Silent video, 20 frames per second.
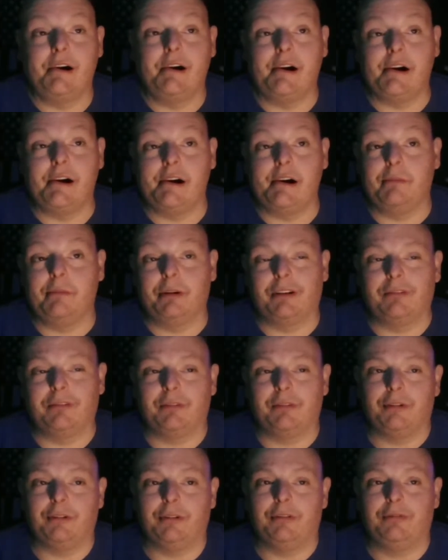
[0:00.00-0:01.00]
I'm looking
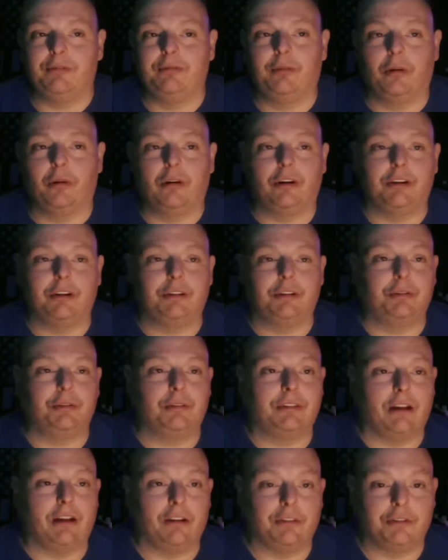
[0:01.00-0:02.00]
for 400 to
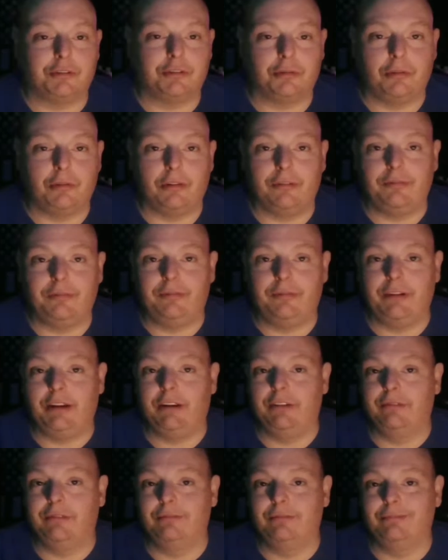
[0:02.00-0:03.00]
1,000 square feet,